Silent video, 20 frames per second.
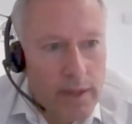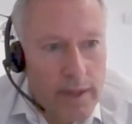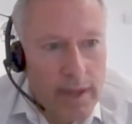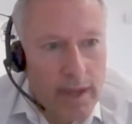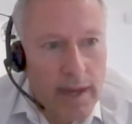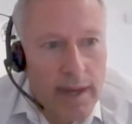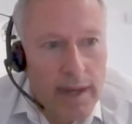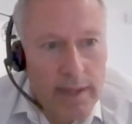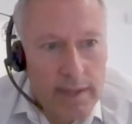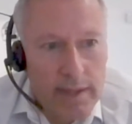
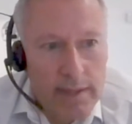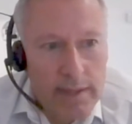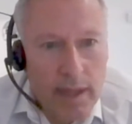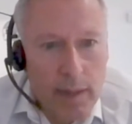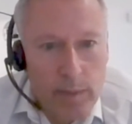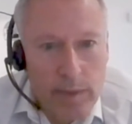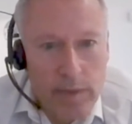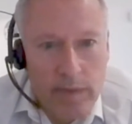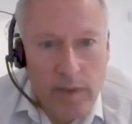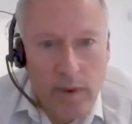guidance
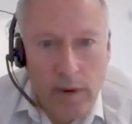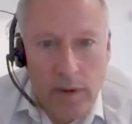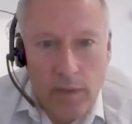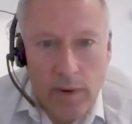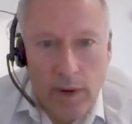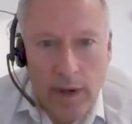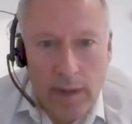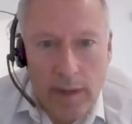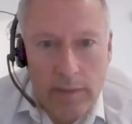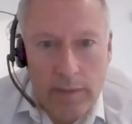that we've got
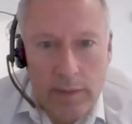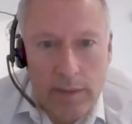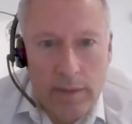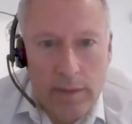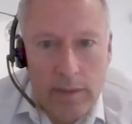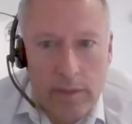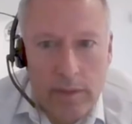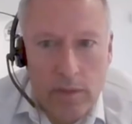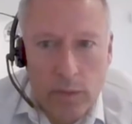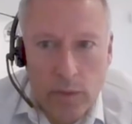around
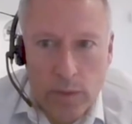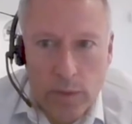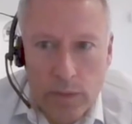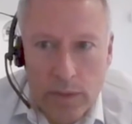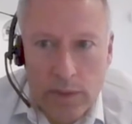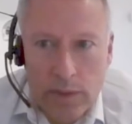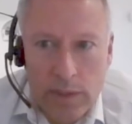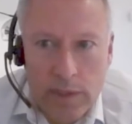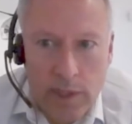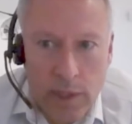
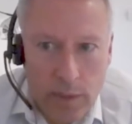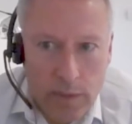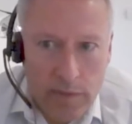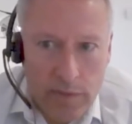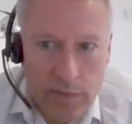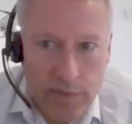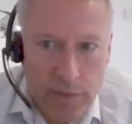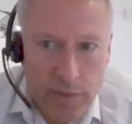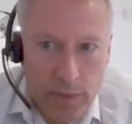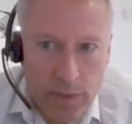rules 2
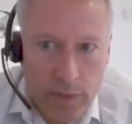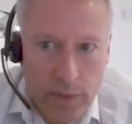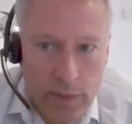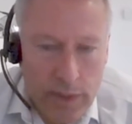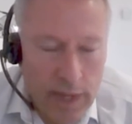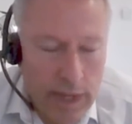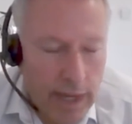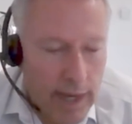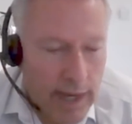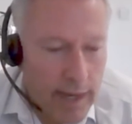and
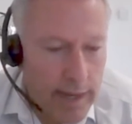4.